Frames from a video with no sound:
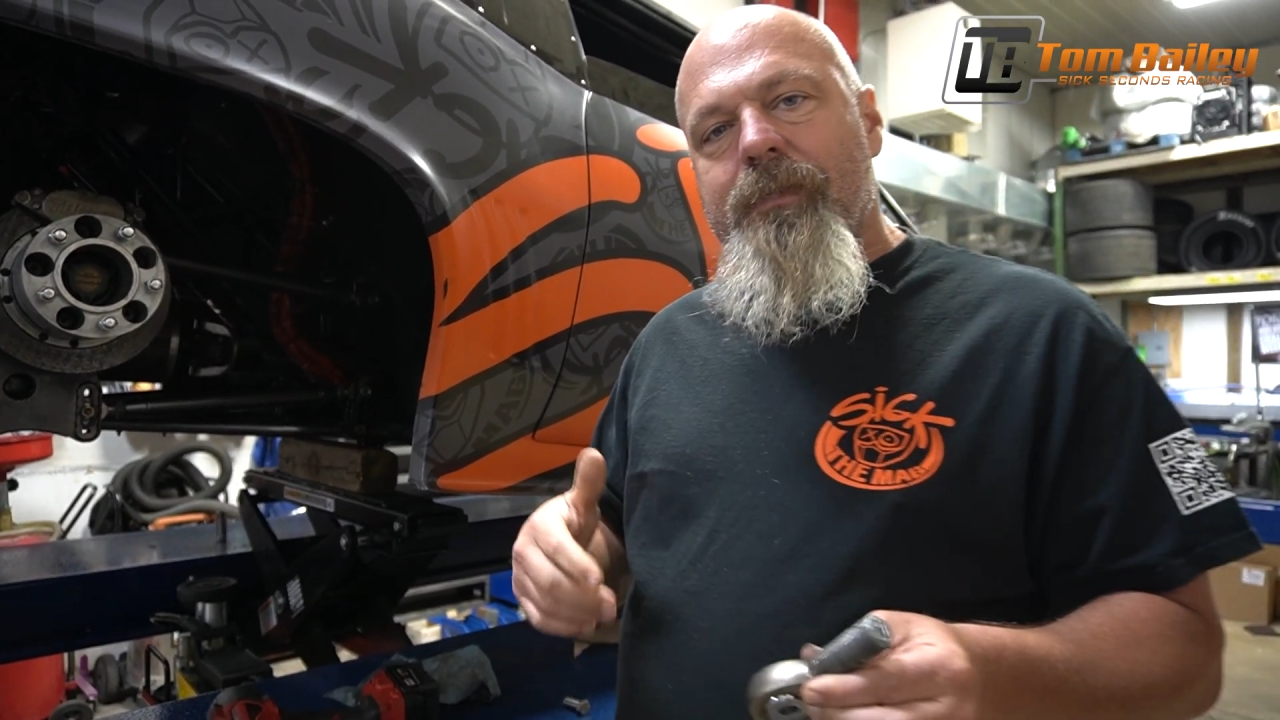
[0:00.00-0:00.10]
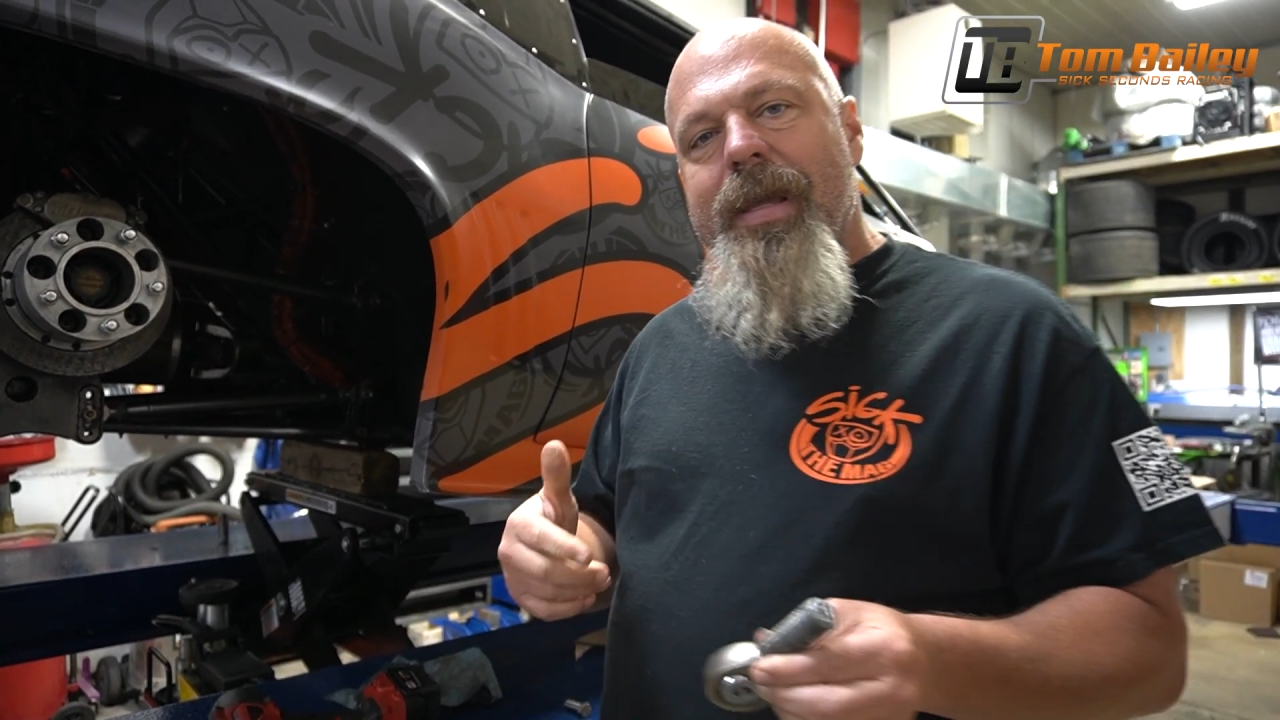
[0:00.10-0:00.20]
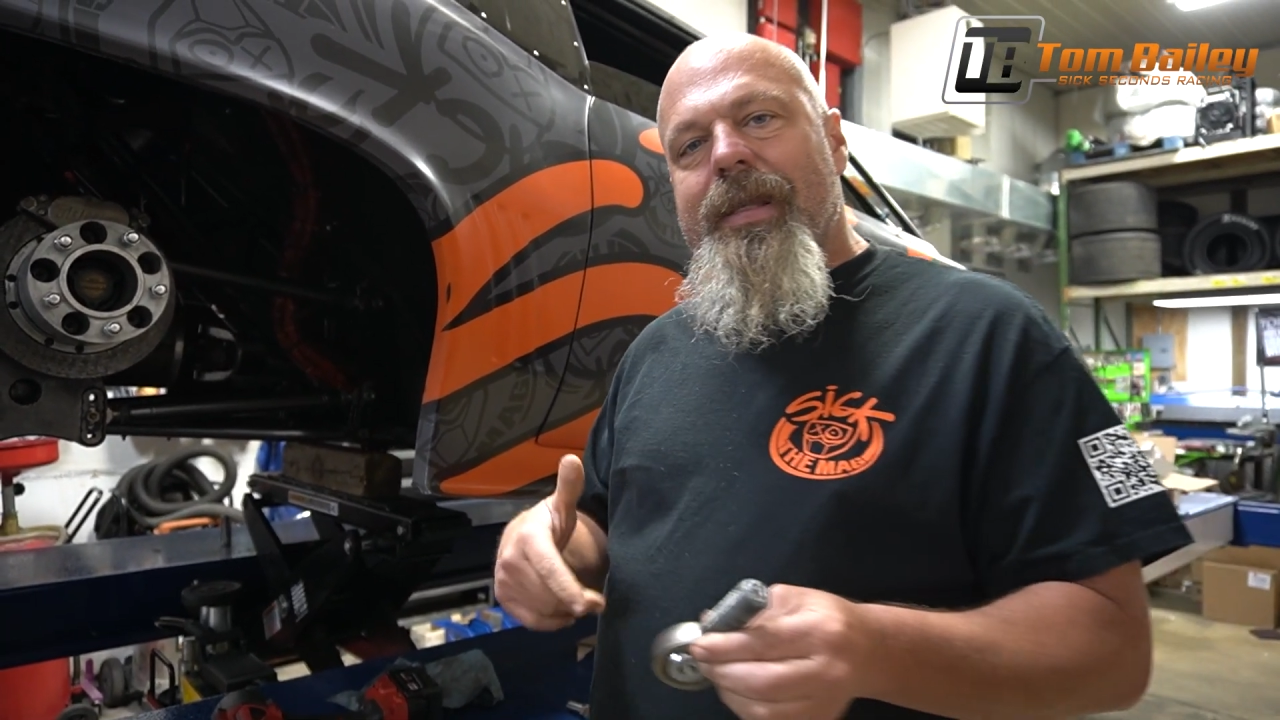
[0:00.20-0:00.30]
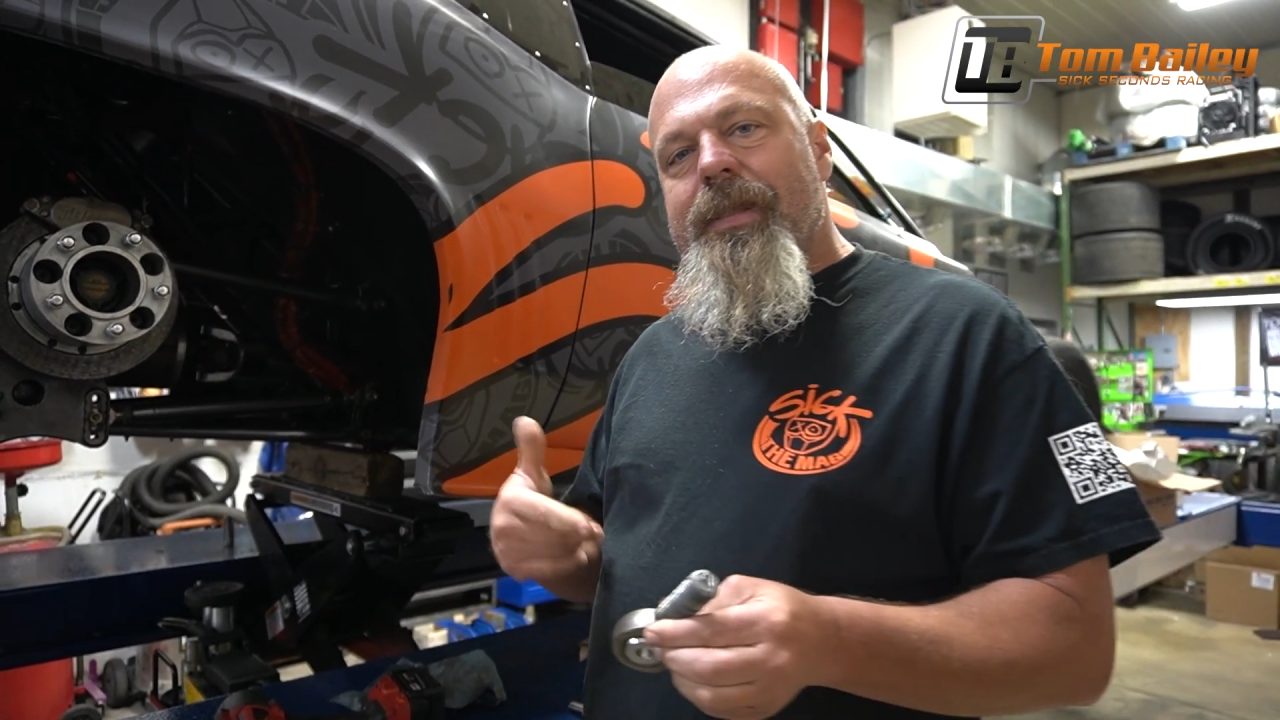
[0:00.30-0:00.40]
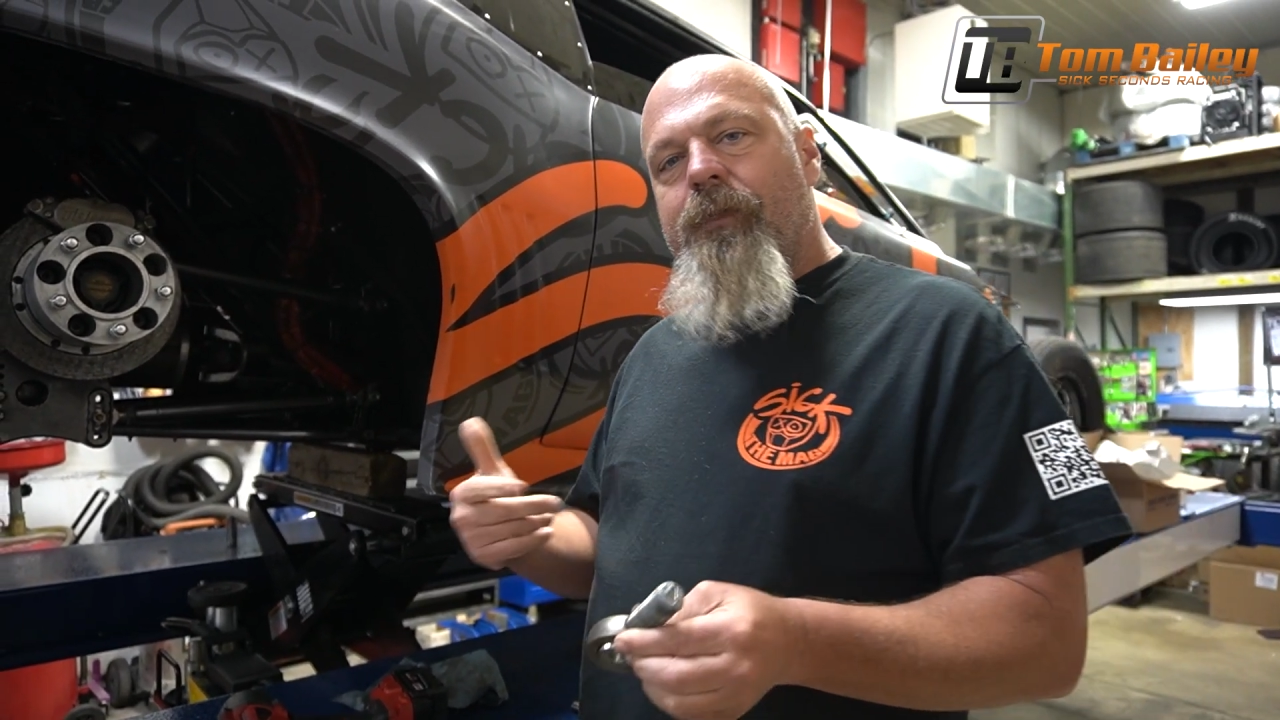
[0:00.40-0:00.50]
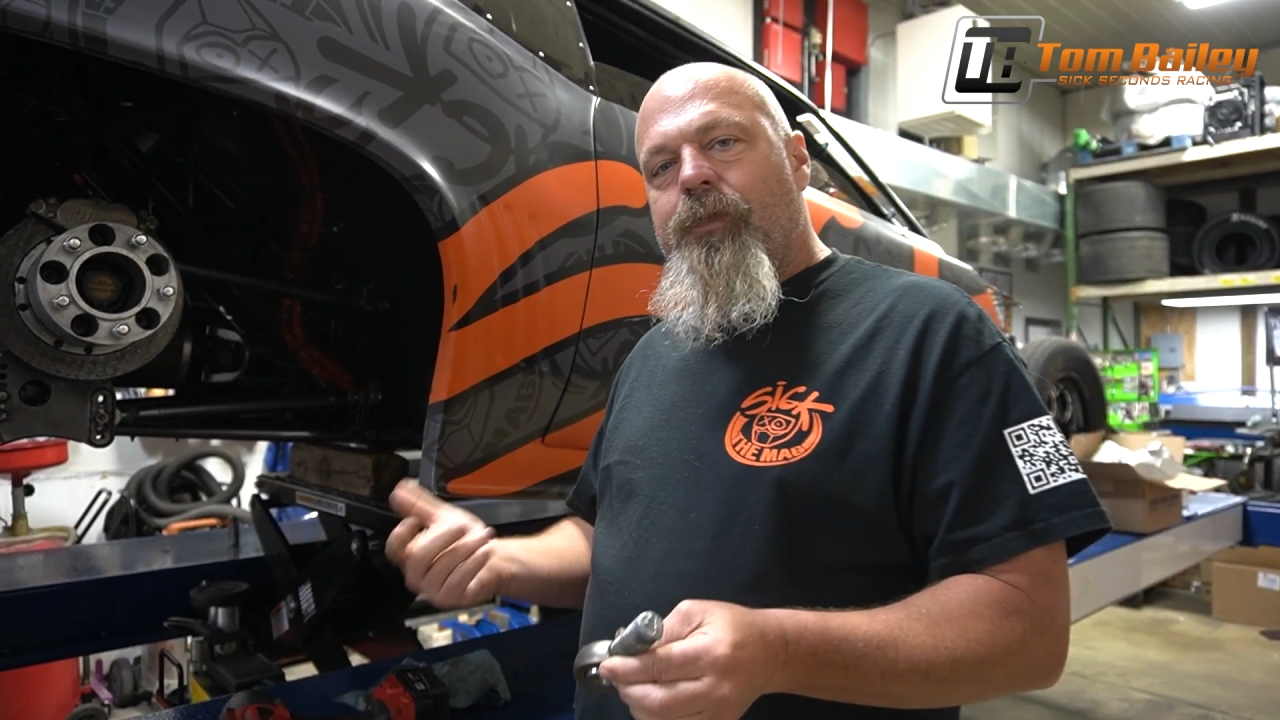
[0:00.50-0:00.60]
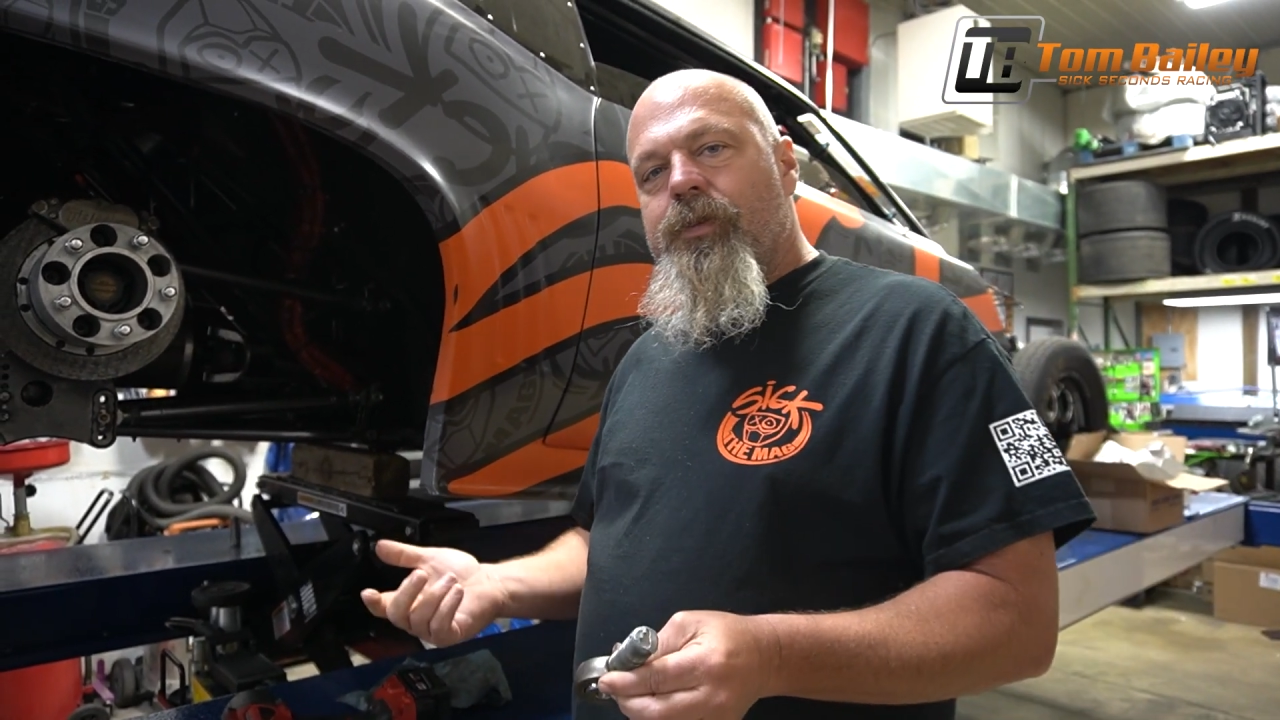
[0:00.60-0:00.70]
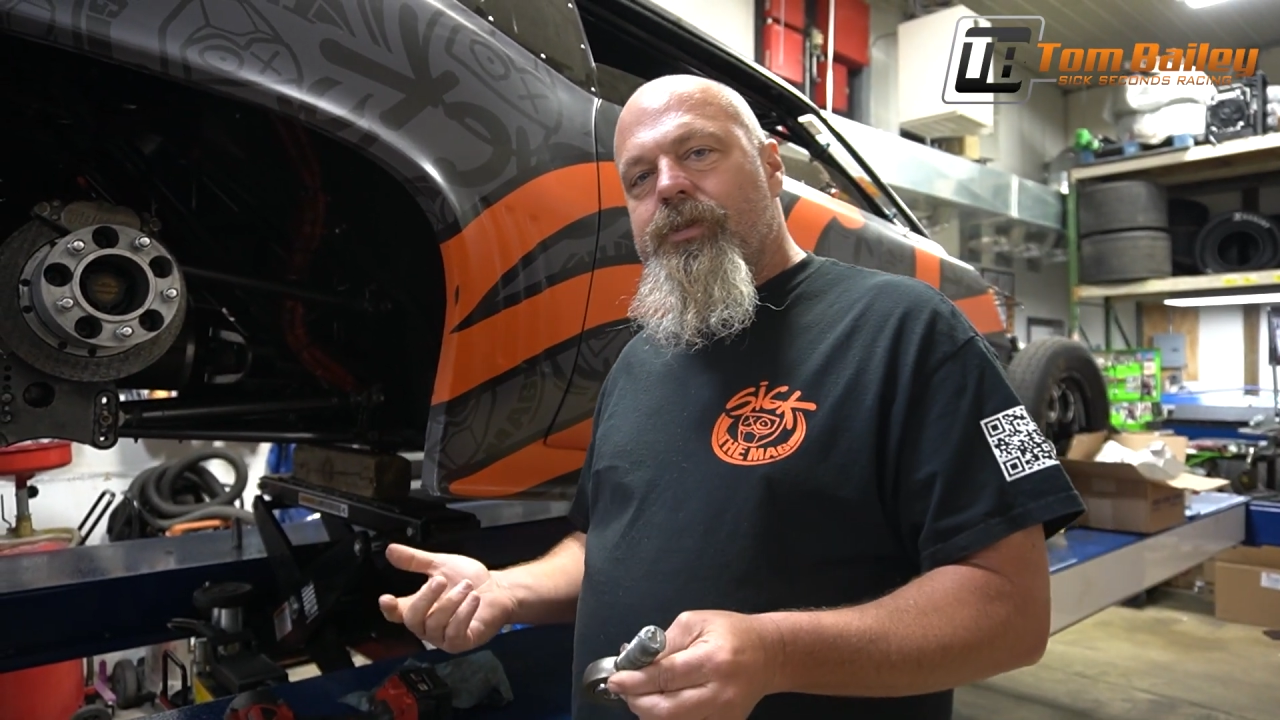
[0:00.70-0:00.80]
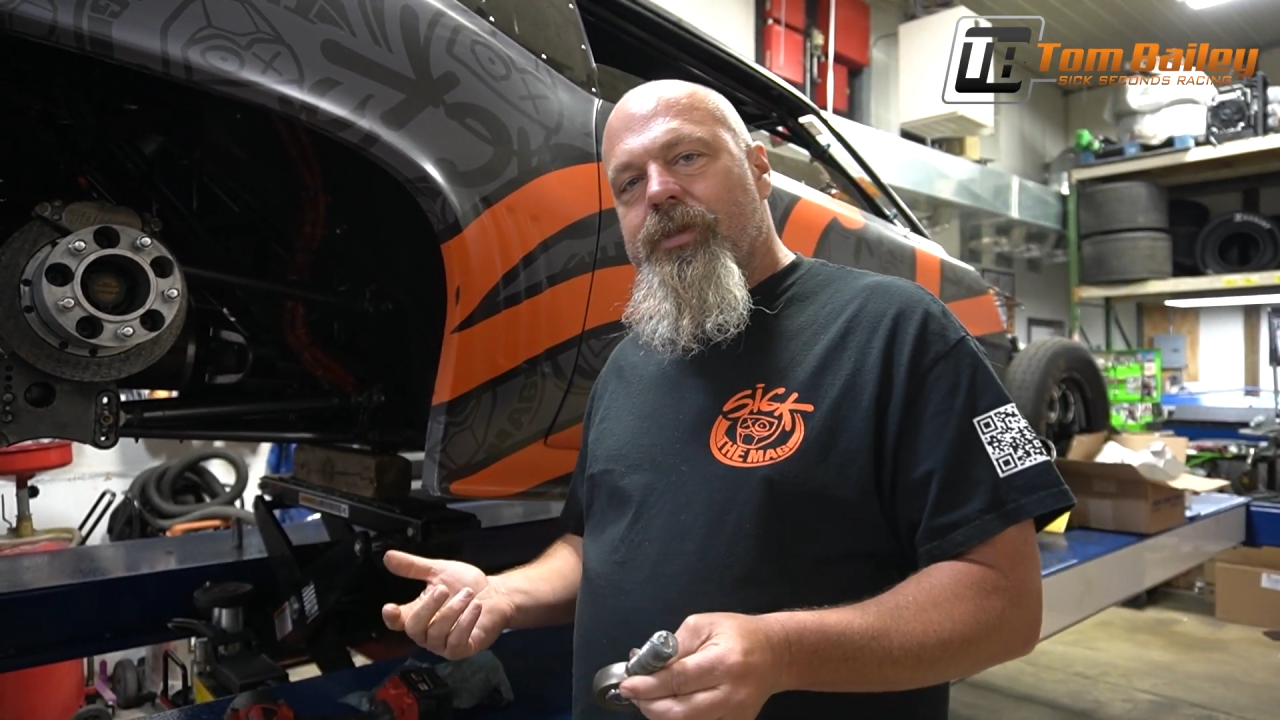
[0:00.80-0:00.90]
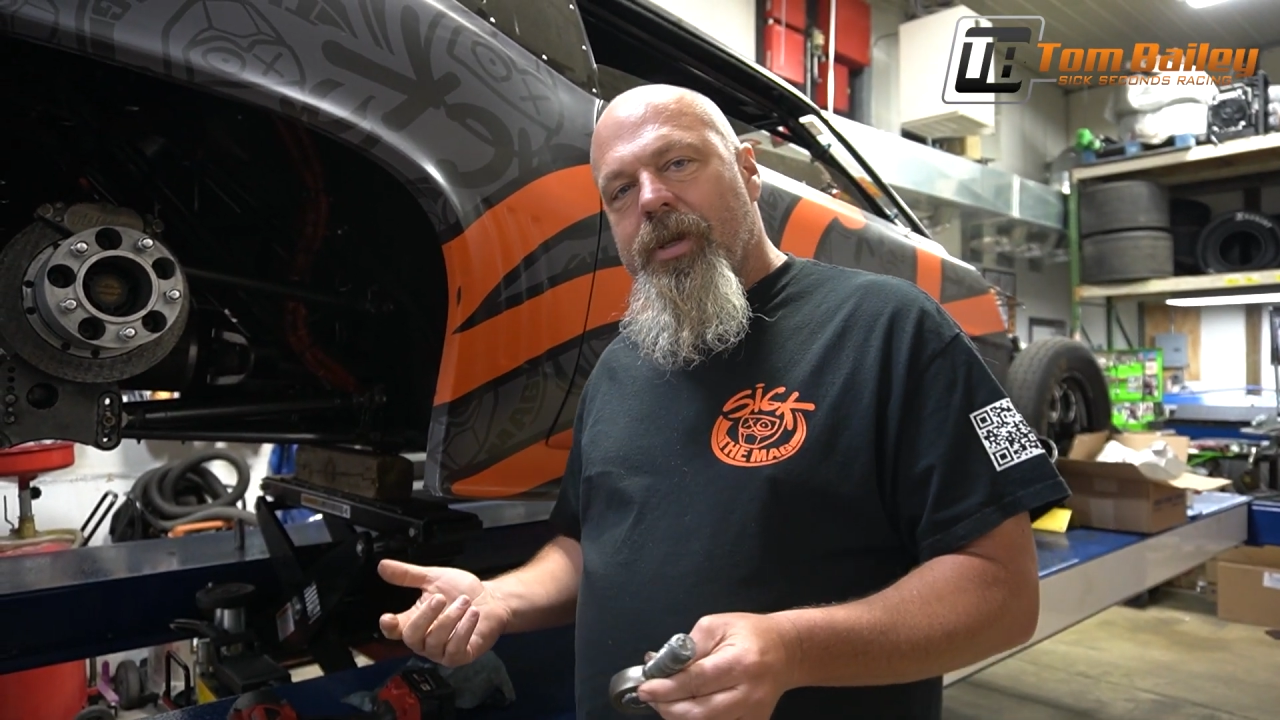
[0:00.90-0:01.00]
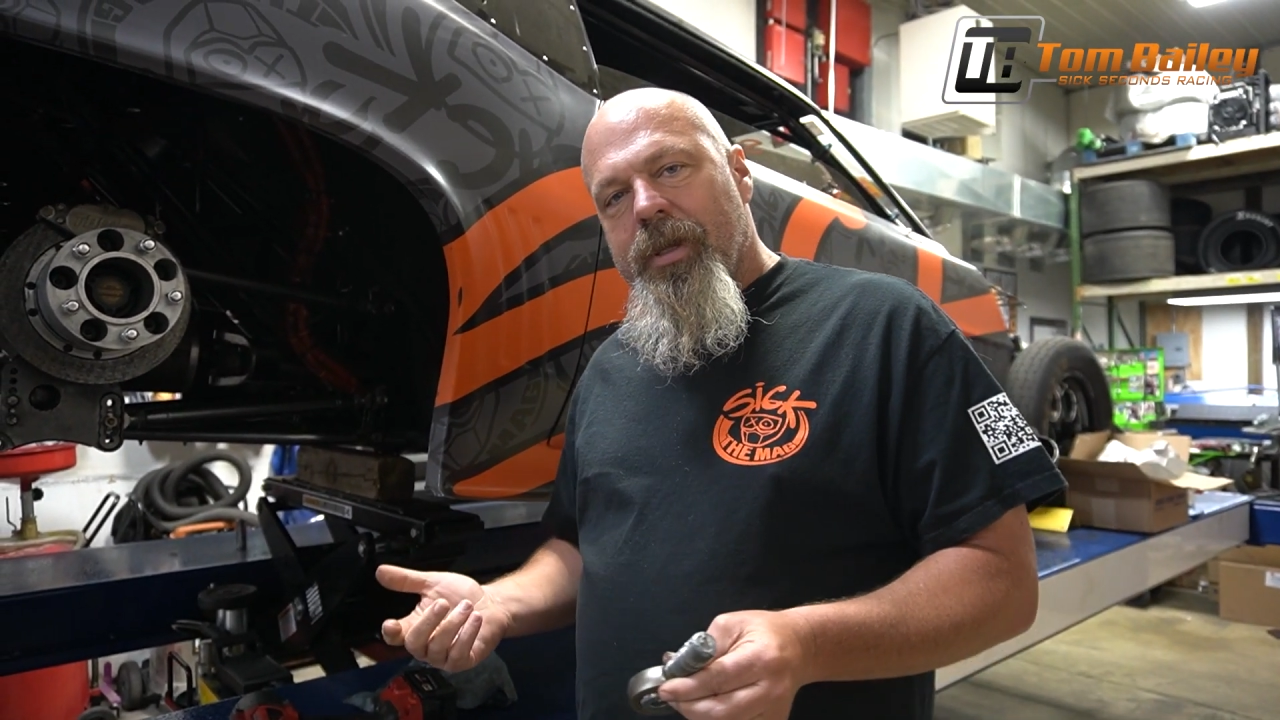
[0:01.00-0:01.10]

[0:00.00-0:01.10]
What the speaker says: make a difference